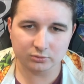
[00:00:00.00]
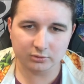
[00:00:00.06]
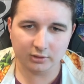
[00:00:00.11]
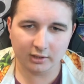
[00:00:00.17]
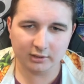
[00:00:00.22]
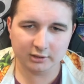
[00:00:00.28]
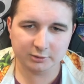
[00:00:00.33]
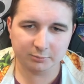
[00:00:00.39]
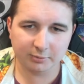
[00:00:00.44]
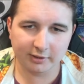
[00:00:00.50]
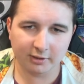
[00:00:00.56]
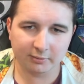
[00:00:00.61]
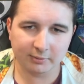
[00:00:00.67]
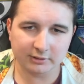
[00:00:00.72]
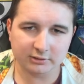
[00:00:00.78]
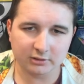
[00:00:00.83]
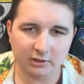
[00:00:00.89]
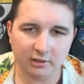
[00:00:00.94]
kind of spread out
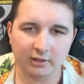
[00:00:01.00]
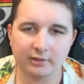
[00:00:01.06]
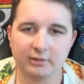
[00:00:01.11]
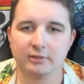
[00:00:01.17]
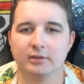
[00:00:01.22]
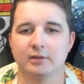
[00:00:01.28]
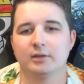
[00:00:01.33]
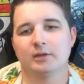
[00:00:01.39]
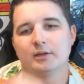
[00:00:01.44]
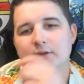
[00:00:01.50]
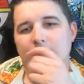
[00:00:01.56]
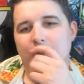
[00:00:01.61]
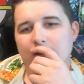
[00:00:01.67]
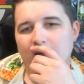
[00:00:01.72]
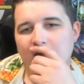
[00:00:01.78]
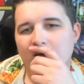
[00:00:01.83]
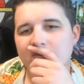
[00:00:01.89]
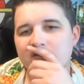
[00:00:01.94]
my Dawn,
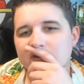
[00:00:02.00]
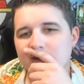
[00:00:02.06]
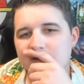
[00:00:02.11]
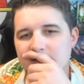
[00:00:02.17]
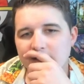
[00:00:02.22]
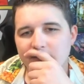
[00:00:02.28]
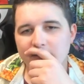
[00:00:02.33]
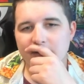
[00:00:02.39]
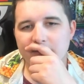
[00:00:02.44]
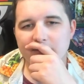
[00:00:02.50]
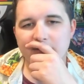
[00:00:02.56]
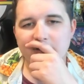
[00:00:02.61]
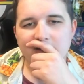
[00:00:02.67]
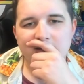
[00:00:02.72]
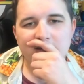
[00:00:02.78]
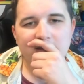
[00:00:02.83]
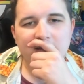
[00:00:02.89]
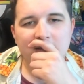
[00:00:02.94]
have an idea what I'm
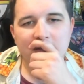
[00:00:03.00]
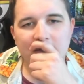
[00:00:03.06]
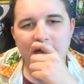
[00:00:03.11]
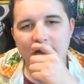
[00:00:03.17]
thinking.